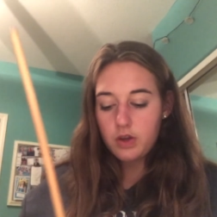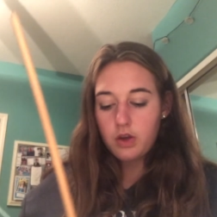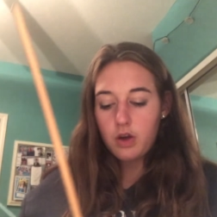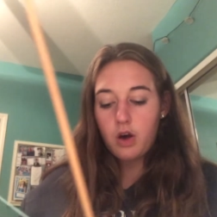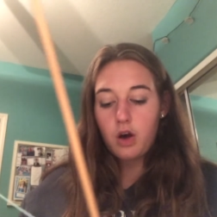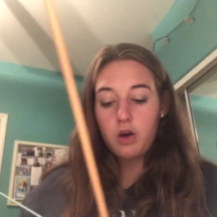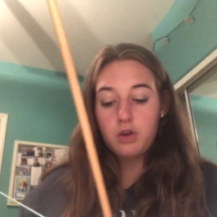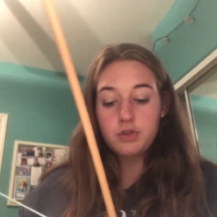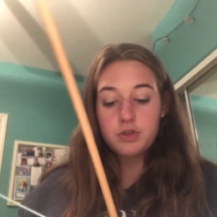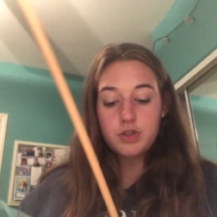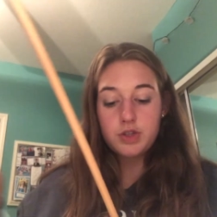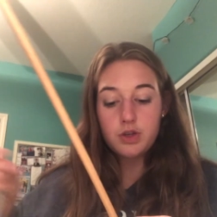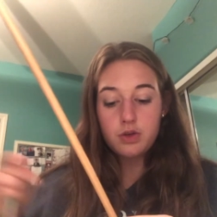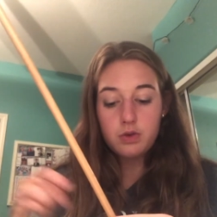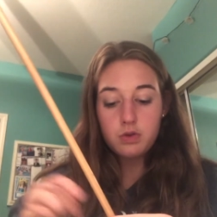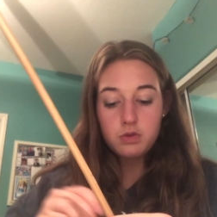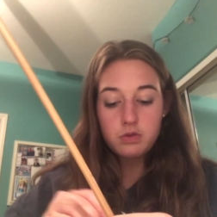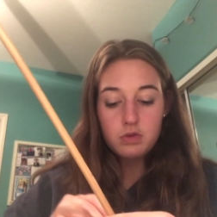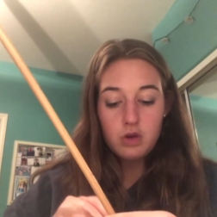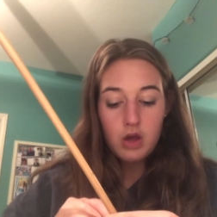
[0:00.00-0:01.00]

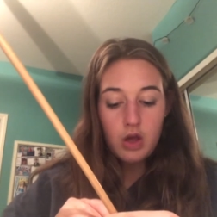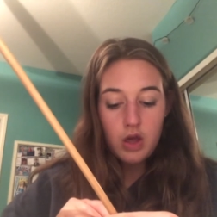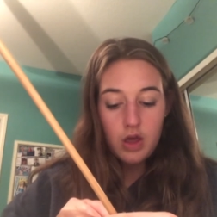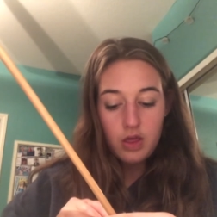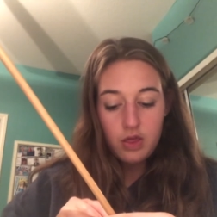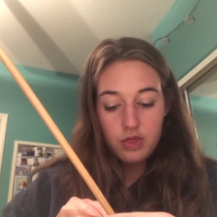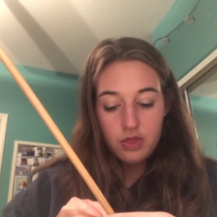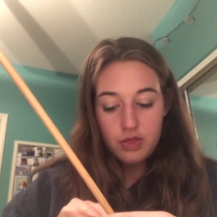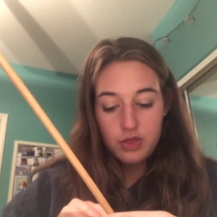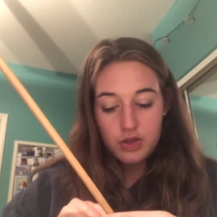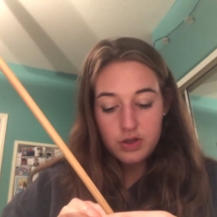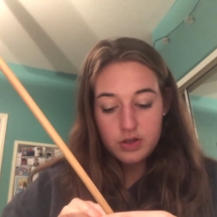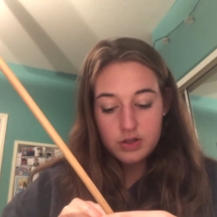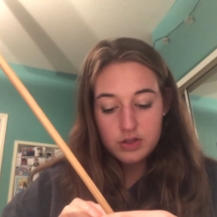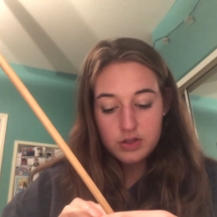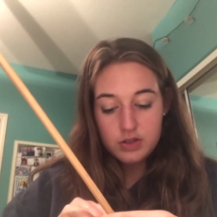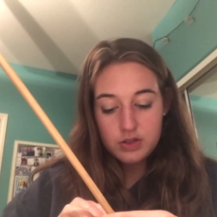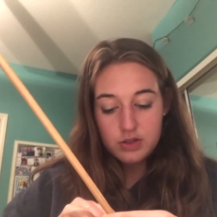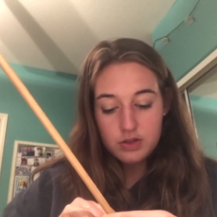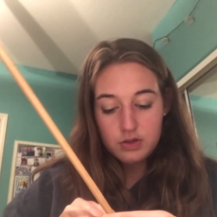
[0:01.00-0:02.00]
Also,
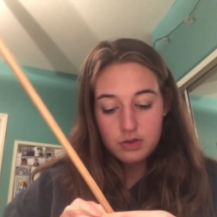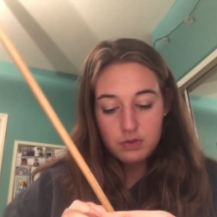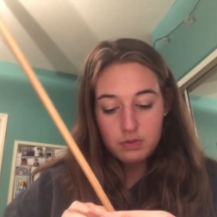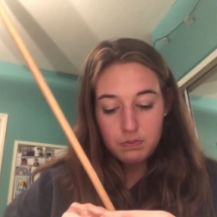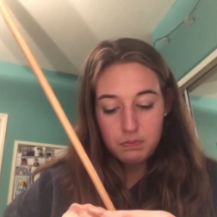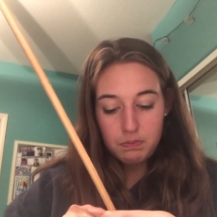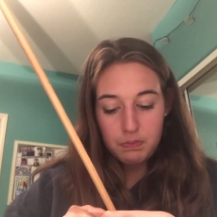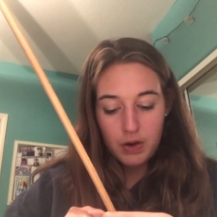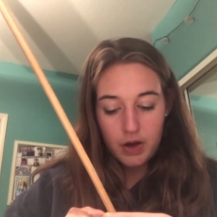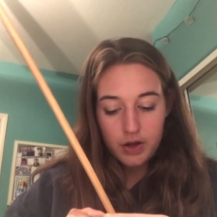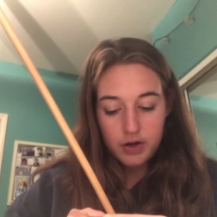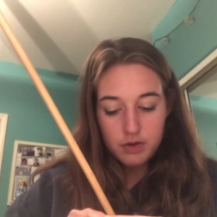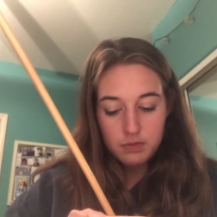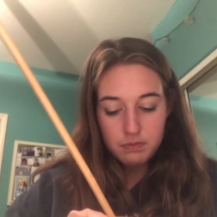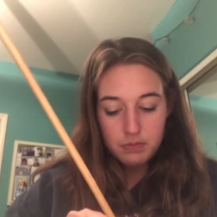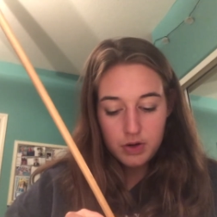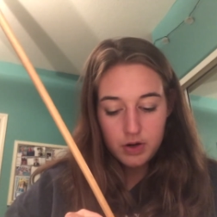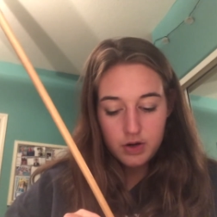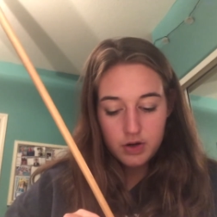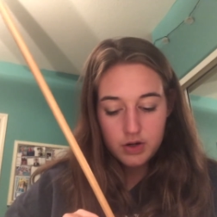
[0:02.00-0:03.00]
this bottom
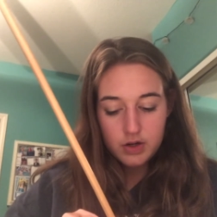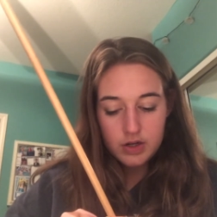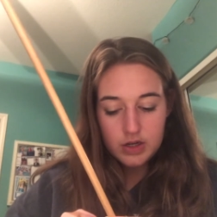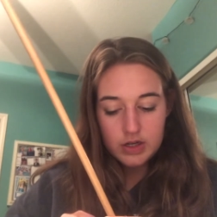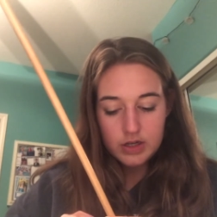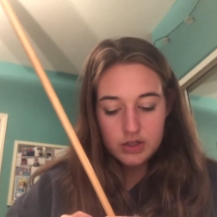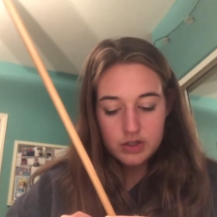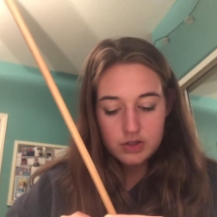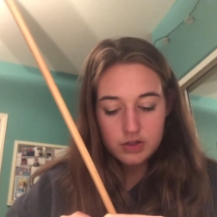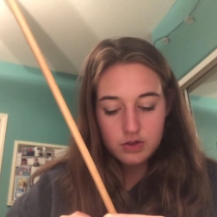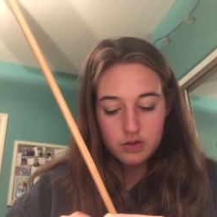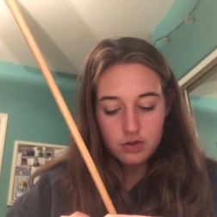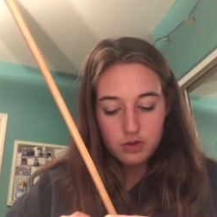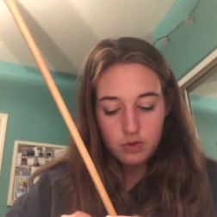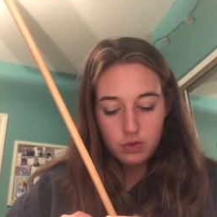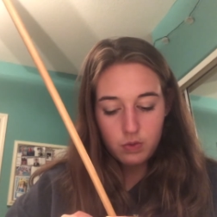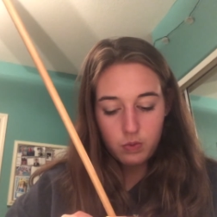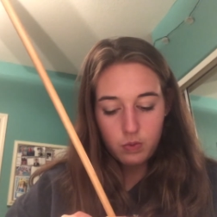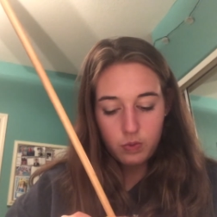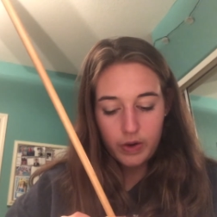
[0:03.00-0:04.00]
part is
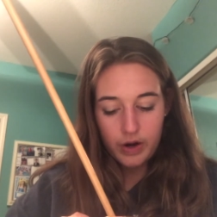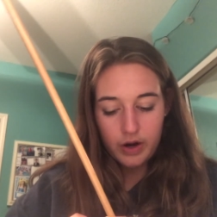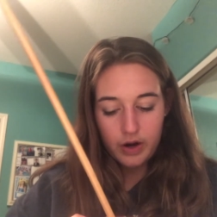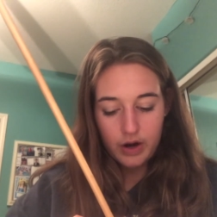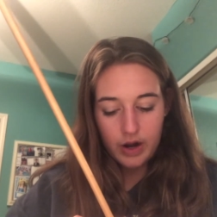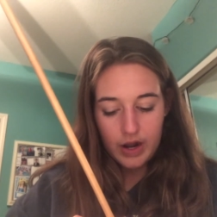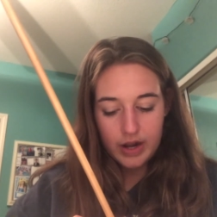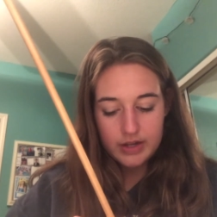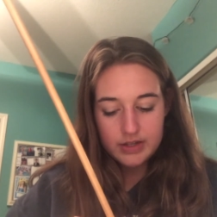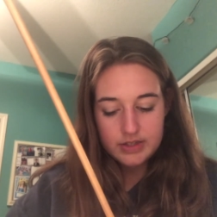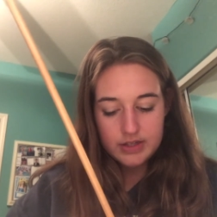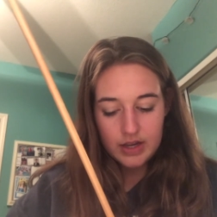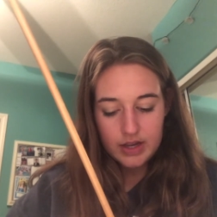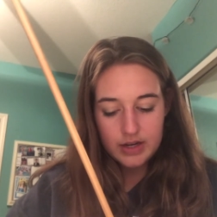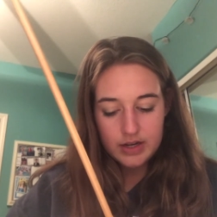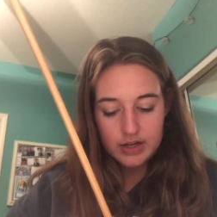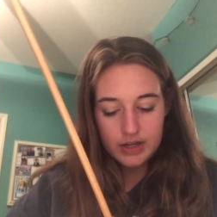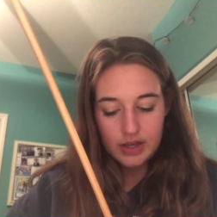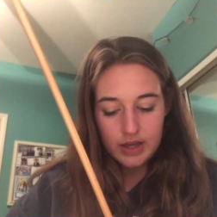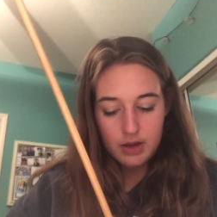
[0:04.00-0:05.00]
where I
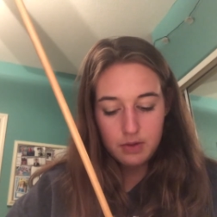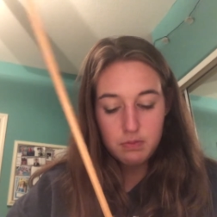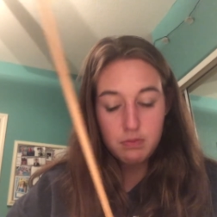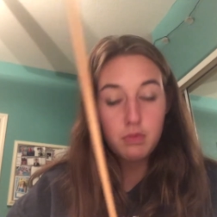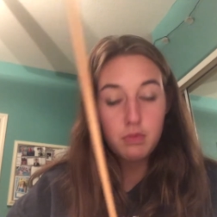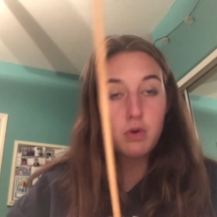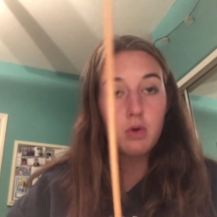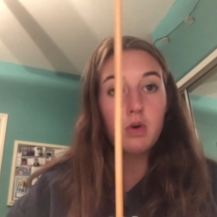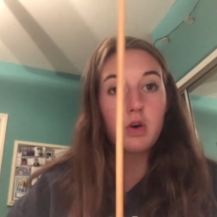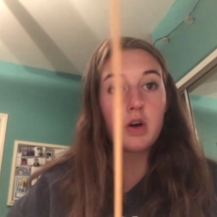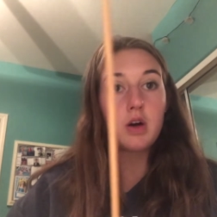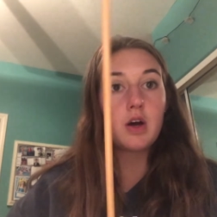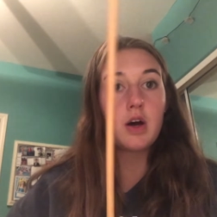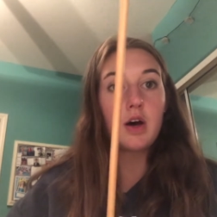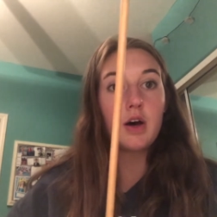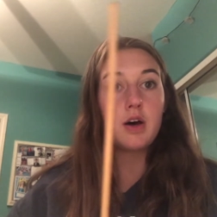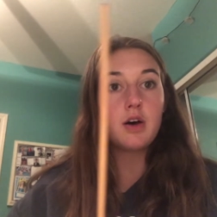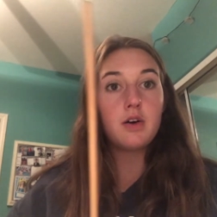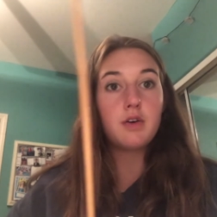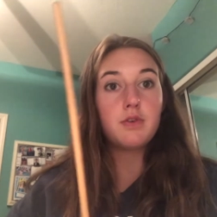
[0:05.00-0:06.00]
tend to get more
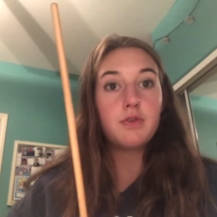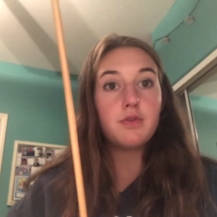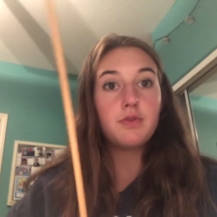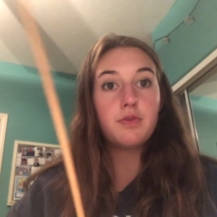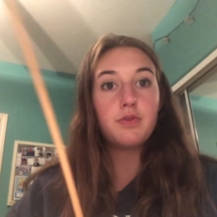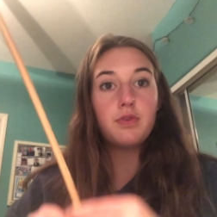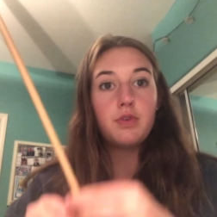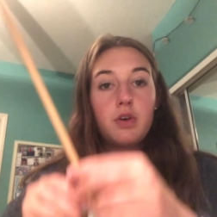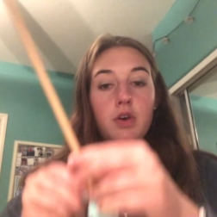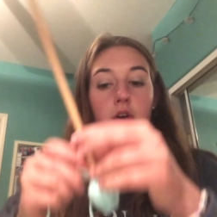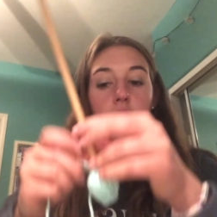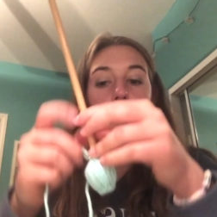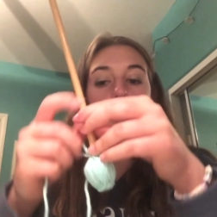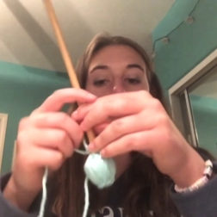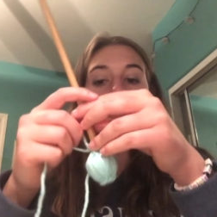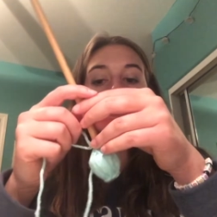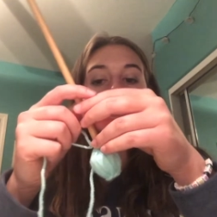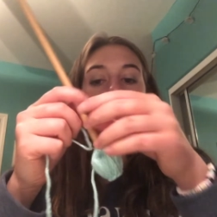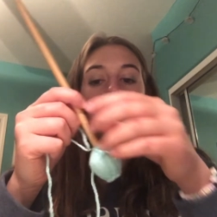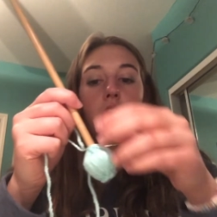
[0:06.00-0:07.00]
of
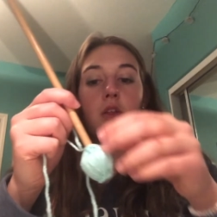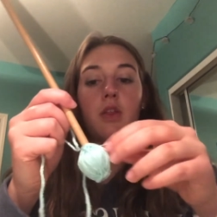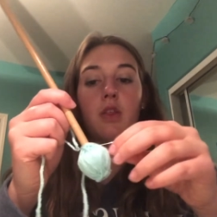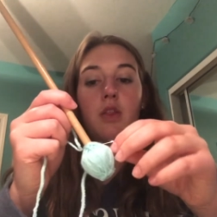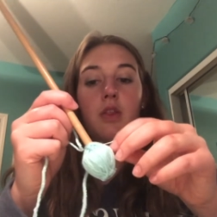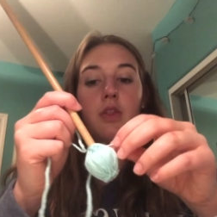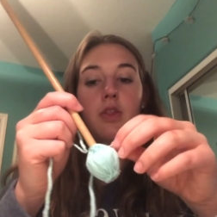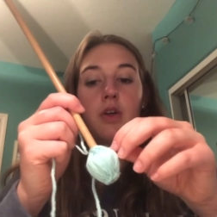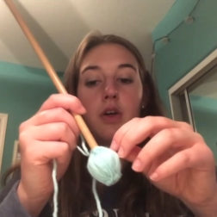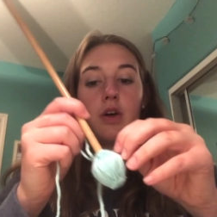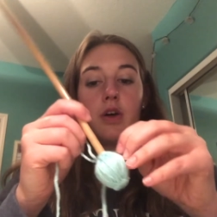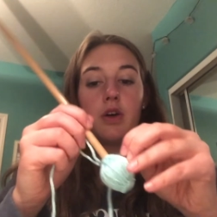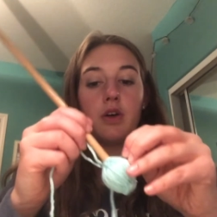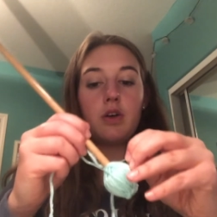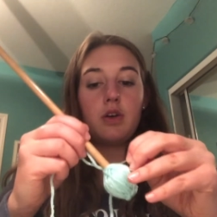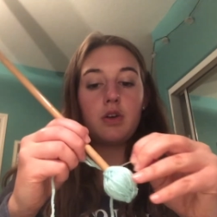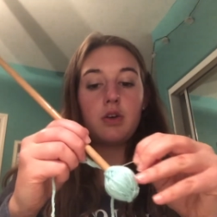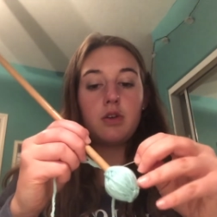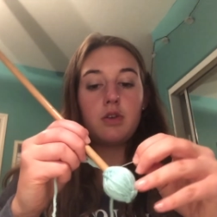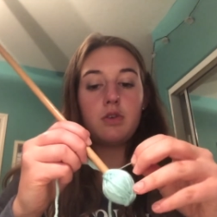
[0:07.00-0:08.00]

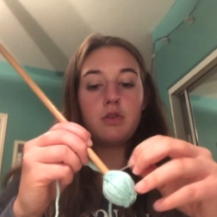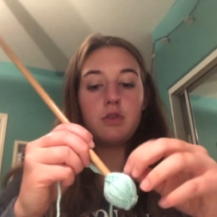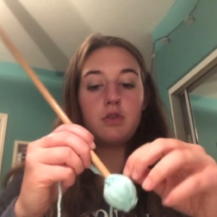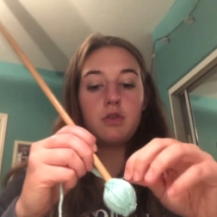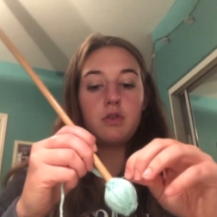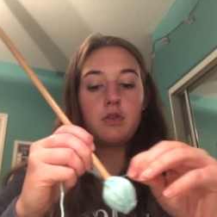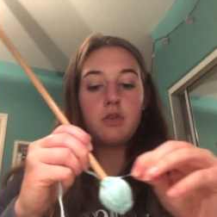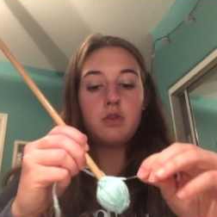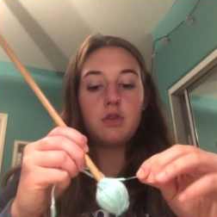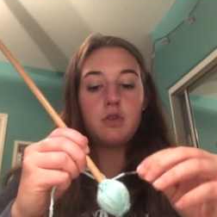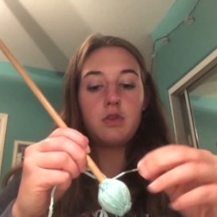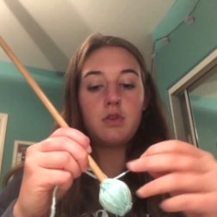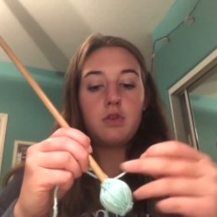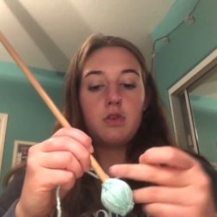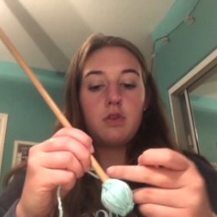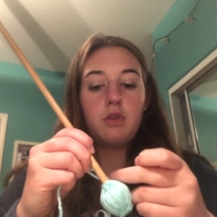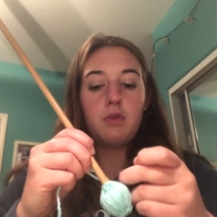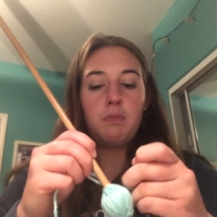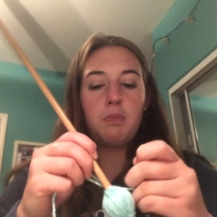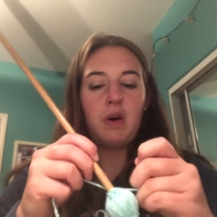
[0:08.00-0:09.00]
the
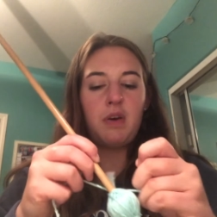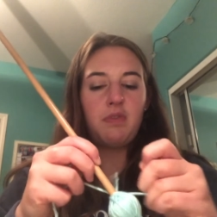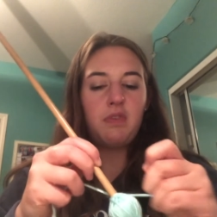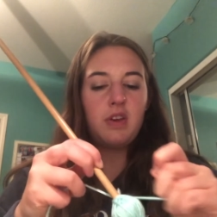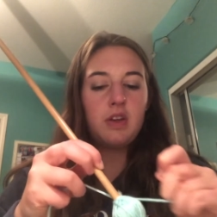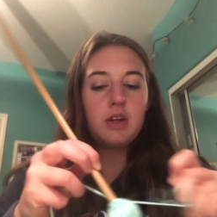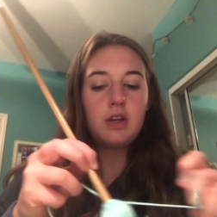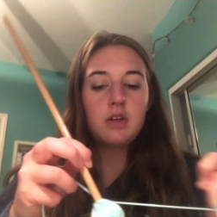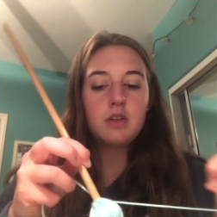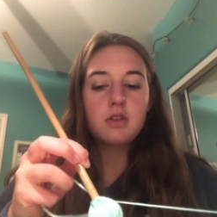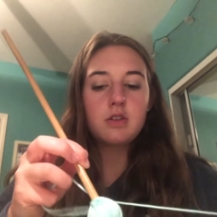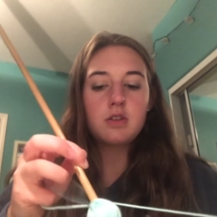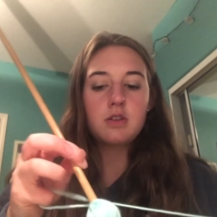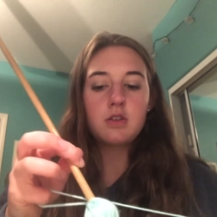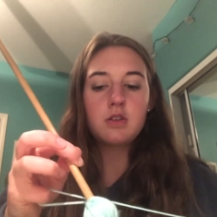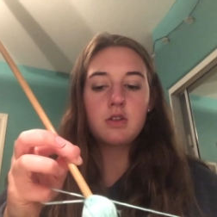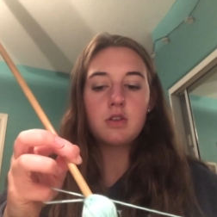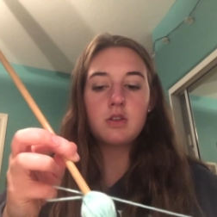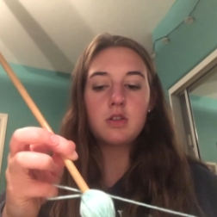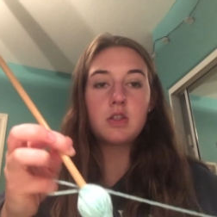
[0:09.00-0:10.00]

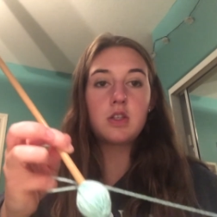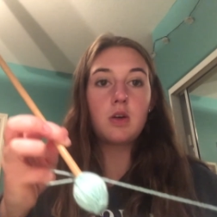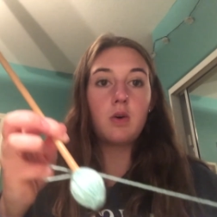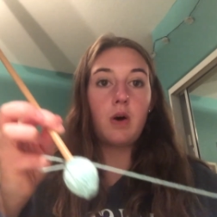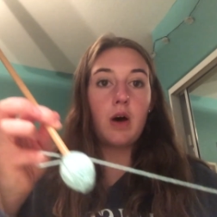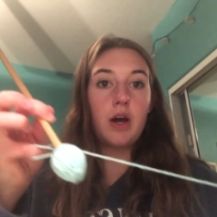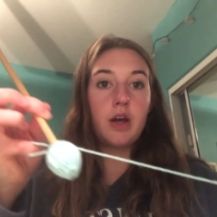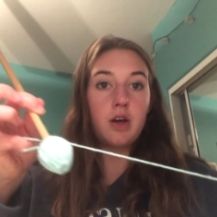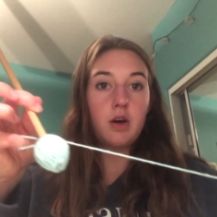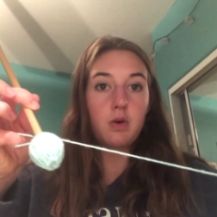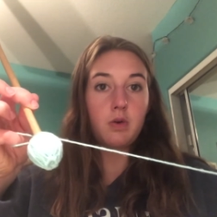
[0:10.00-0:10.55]
puffiness, so I